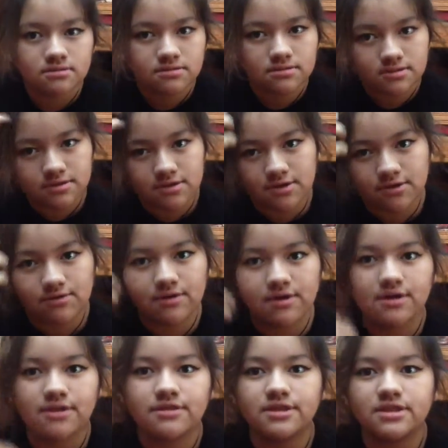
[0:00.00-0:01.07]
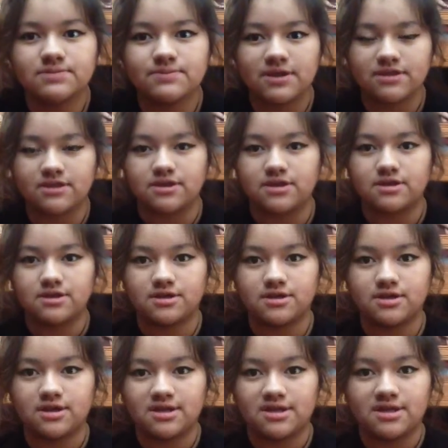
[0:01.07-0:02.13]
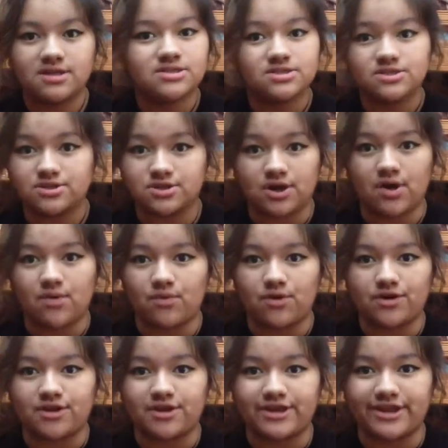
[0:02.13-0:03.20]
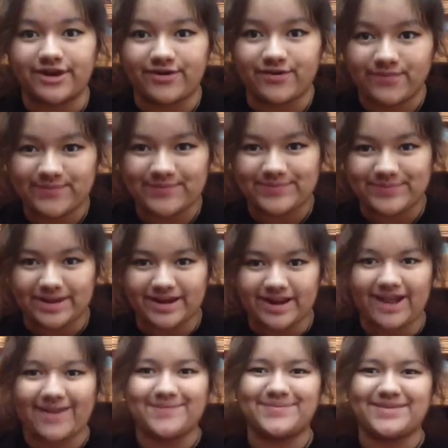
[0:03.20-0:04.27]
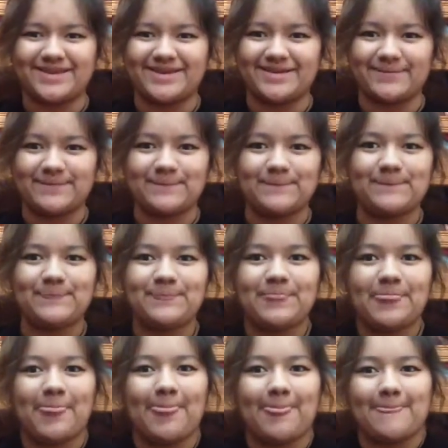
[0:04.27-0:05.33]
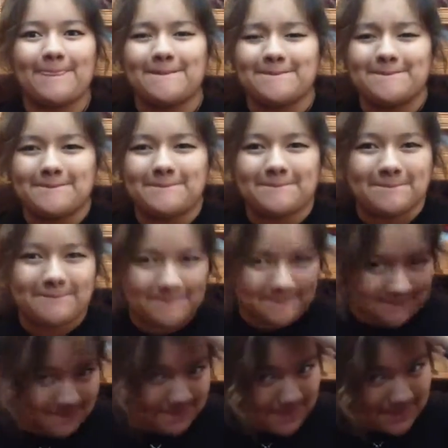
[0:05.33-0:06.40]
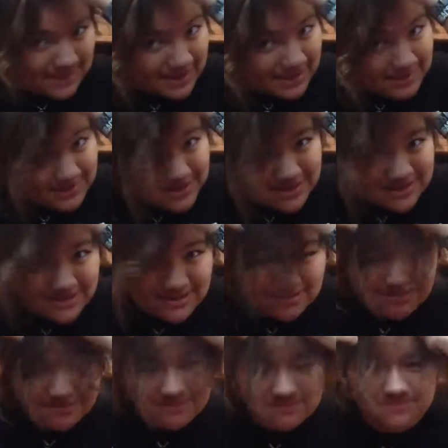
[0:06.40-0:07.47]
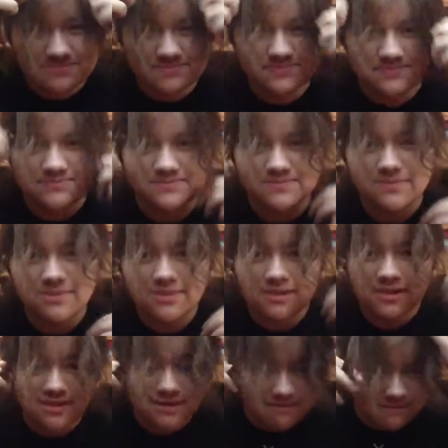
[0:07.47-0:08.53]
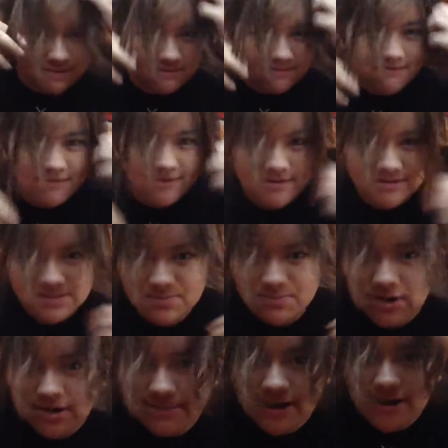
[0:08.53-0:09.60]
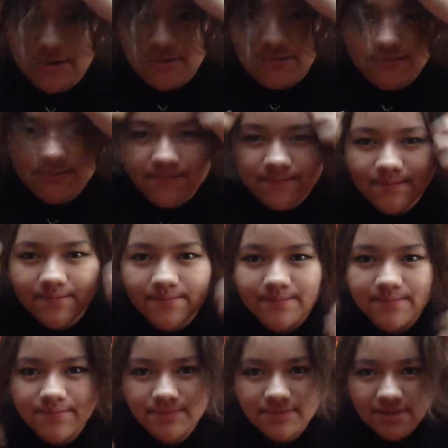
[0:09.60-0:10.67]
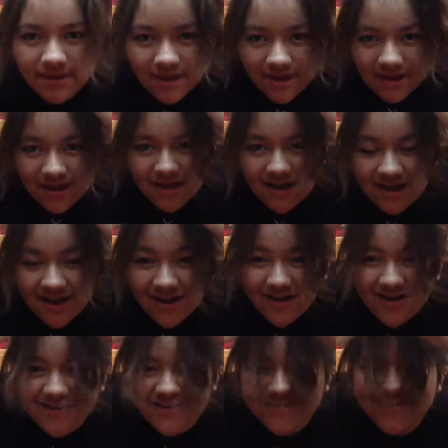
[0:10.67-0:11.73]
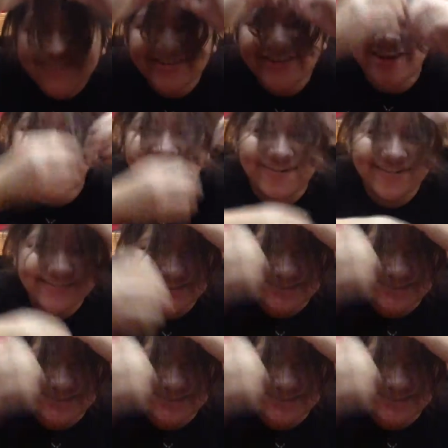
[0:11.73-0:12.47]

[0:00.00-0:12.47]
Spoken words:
So this method not working out, but I mean, maybe if I were to spread them out. Oh no,